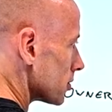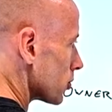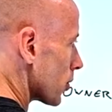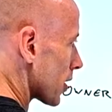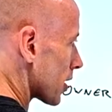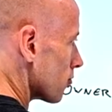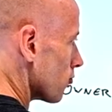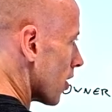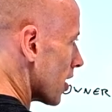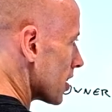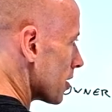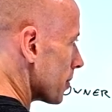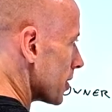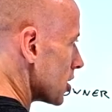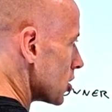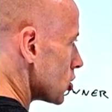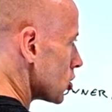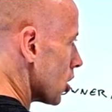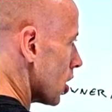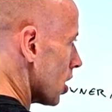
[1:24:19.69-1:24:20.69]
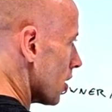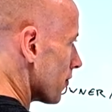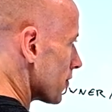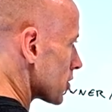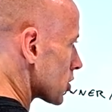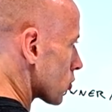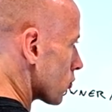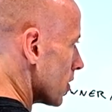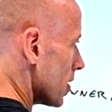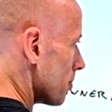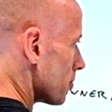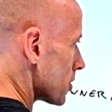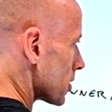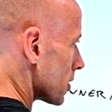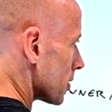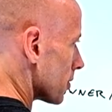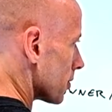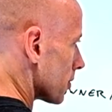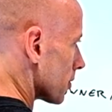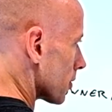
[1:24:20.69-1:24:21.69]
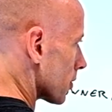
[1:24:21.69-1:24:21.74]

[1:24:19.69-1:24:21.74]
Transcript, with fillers: so I can write them in JavaScript,